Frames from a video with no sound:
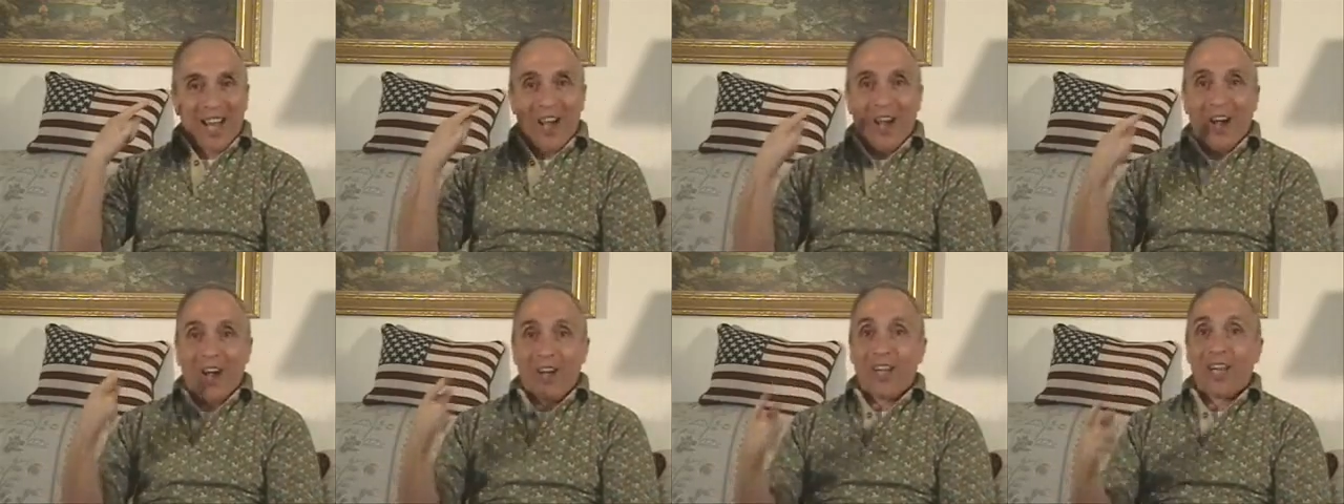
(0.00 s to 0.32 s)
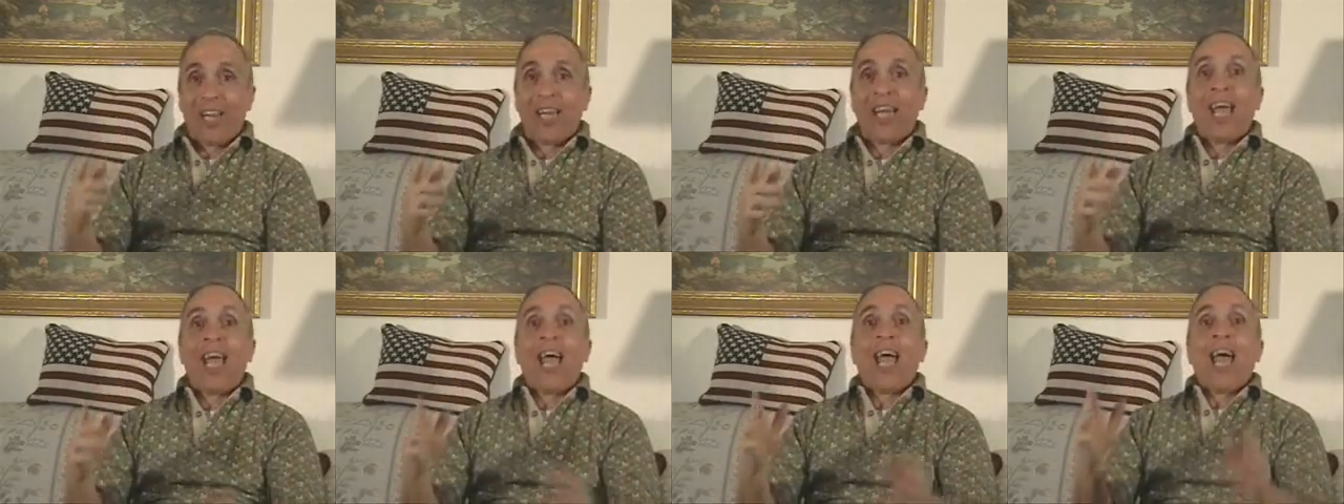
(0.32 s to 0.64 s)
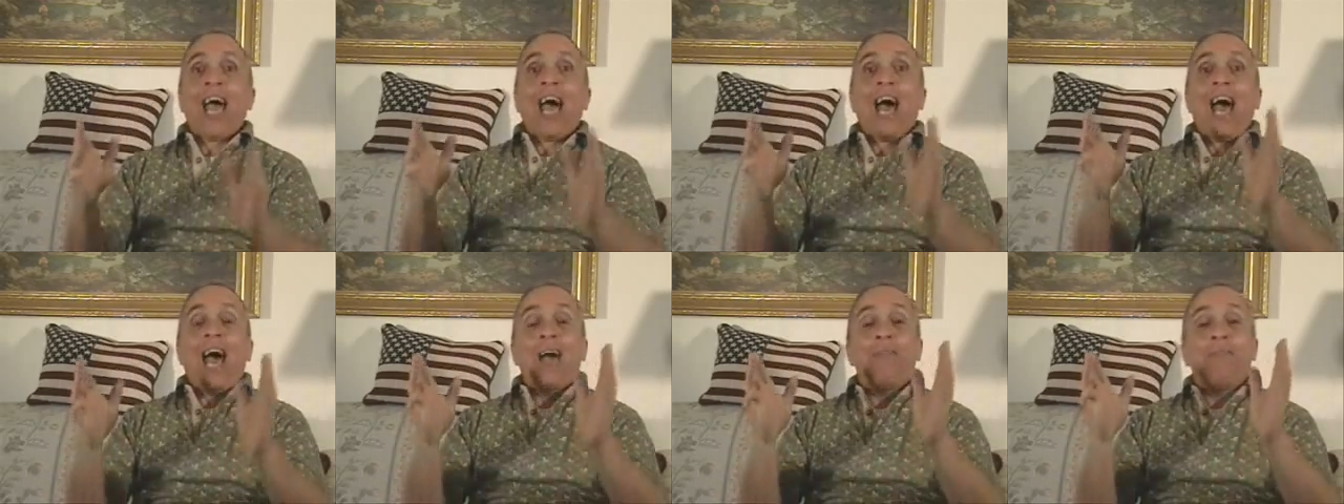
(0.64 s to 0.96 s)
of ugly.
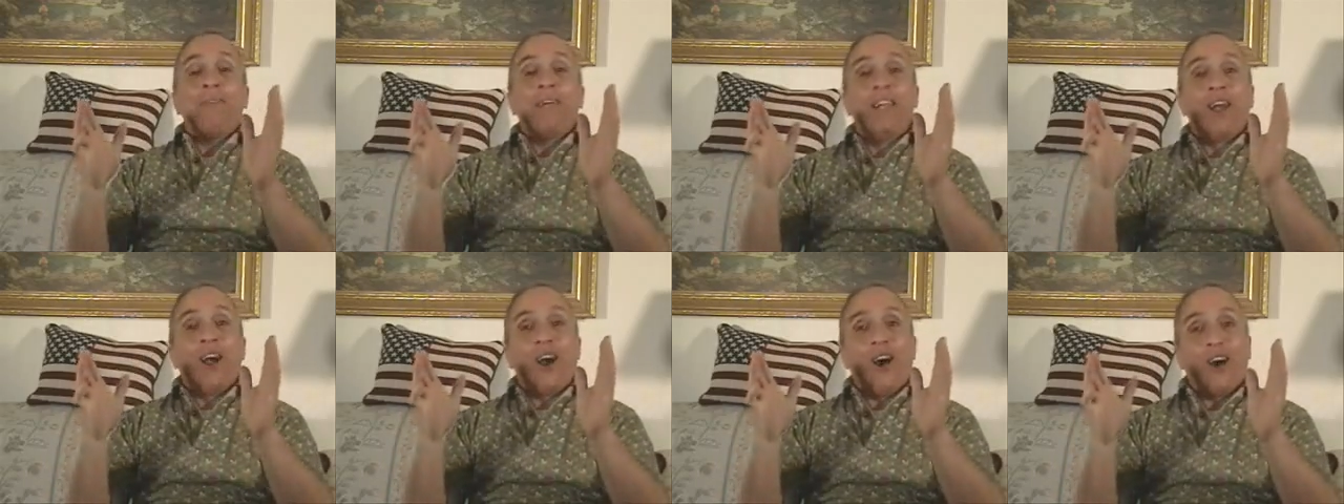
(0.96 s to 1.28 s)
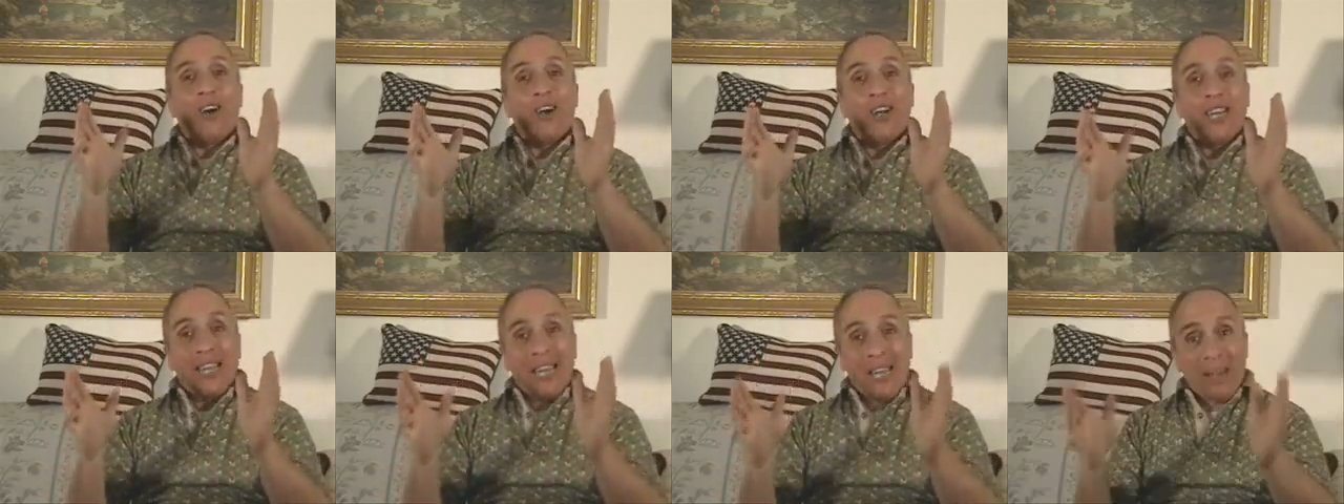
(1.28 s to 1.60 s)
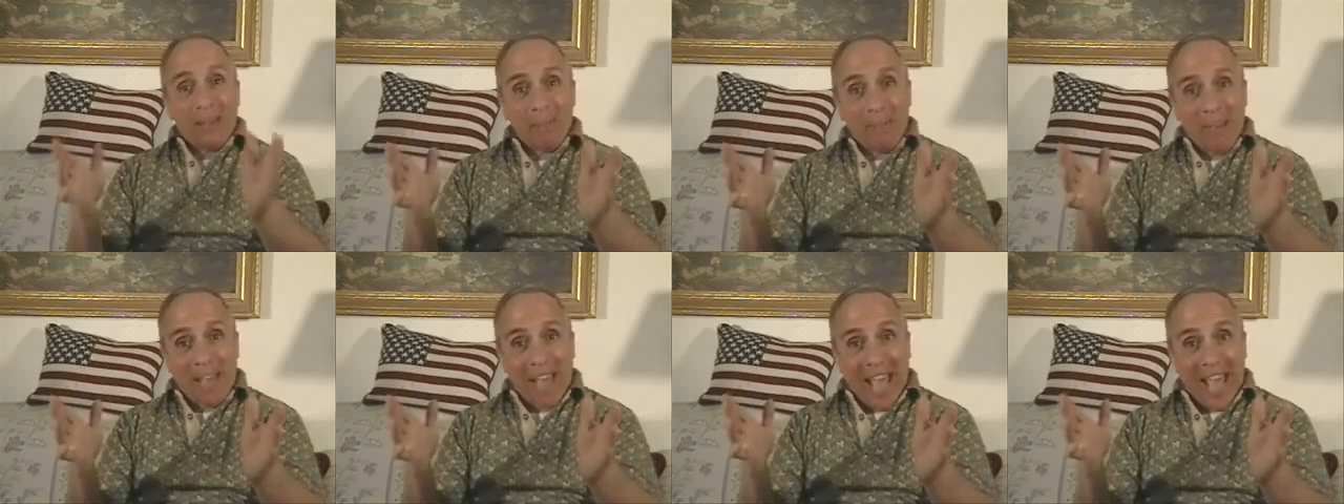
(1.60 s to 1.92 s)
I mean
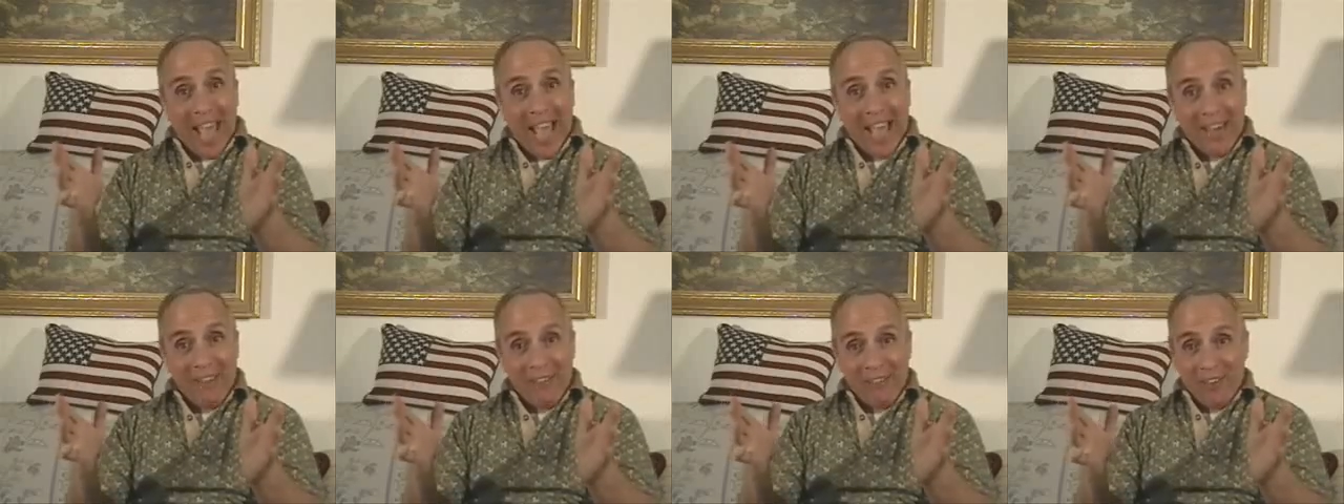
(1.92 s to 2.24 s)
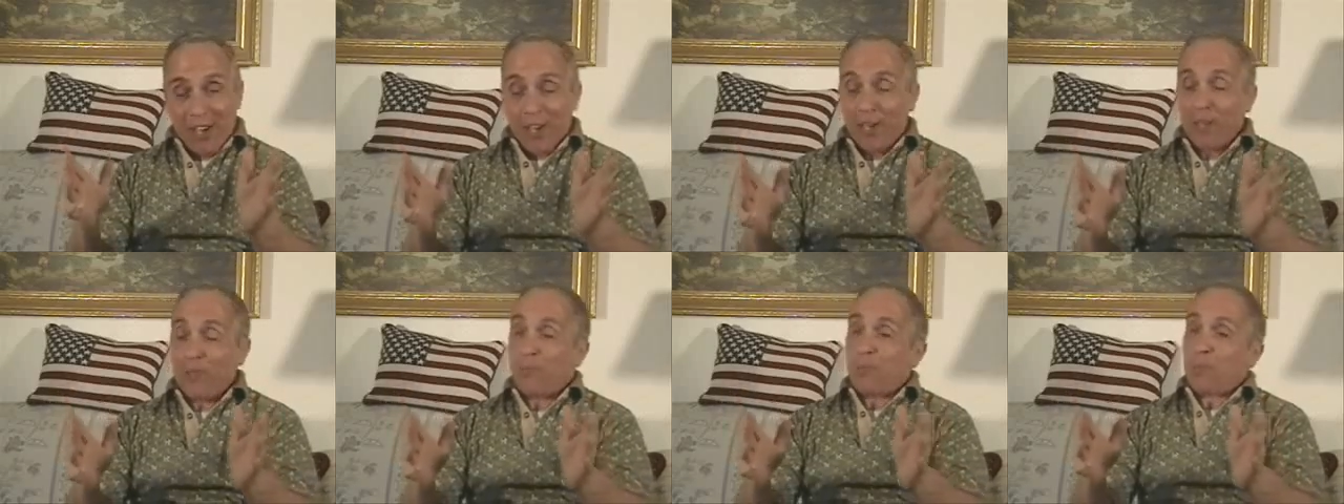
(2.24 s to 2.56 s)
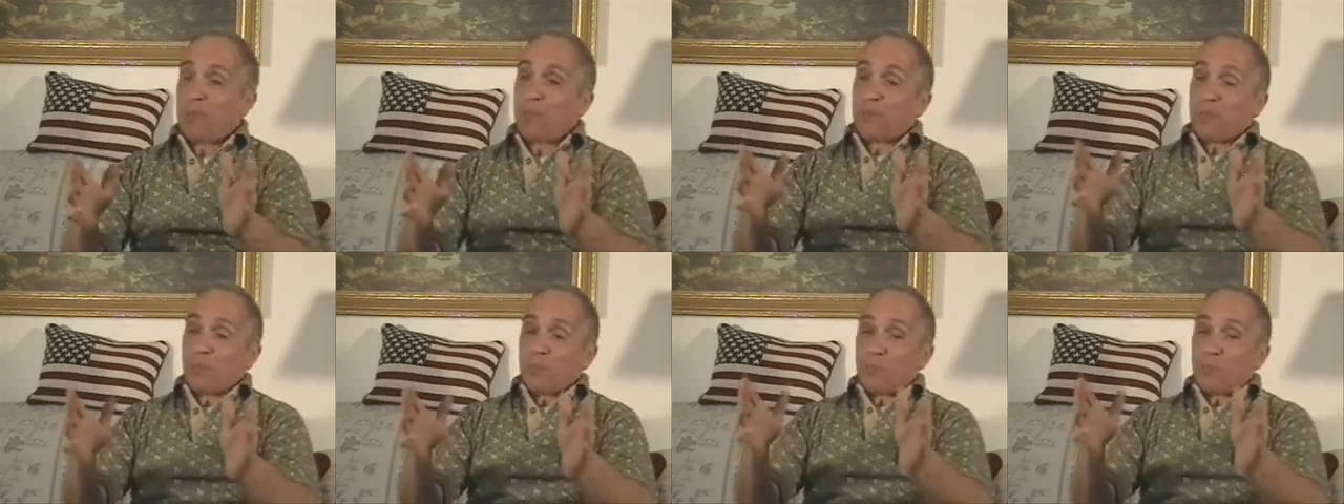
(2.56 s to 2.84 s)
ugly in behavior.